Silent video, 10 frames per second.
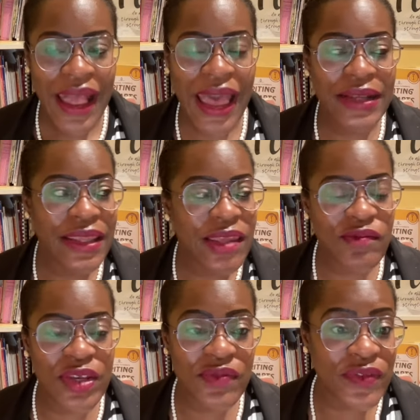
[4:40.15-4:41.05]
And
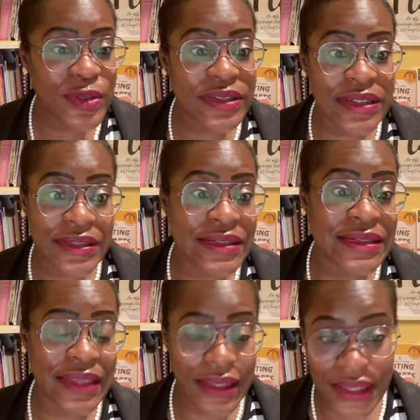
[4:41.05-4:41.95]
even if you just
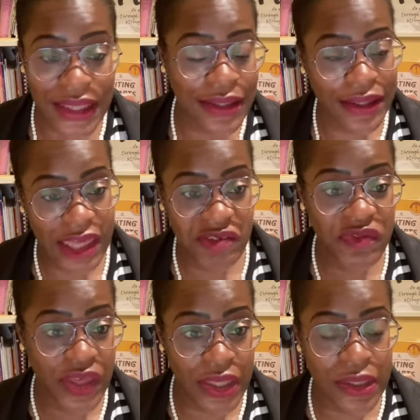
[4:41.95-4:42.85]
sit in the
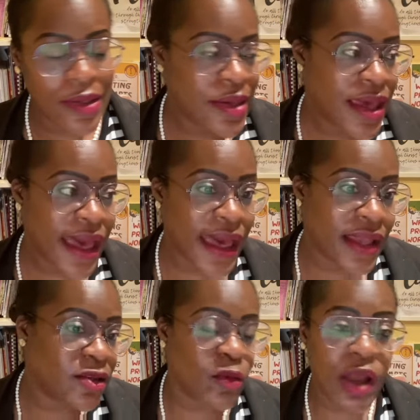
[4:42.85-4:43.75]
cafe
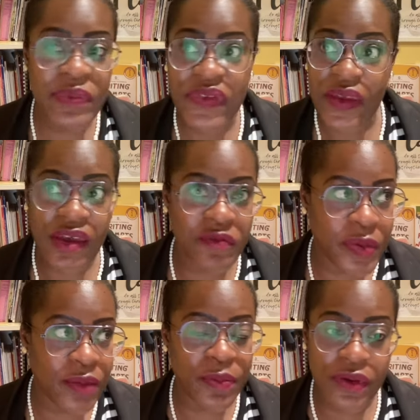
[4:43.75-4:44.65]
and observe
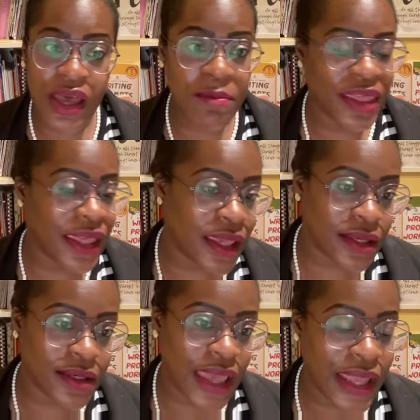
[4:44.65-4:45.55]
people coming
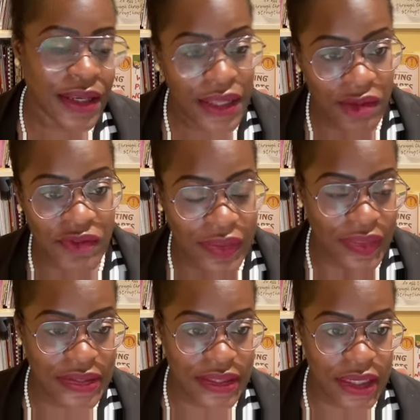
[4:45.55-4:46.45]
in and leaving
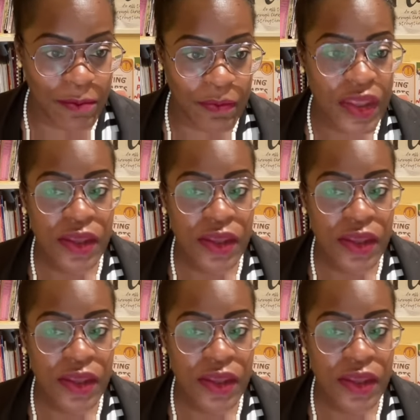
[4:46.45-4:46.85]
the gym,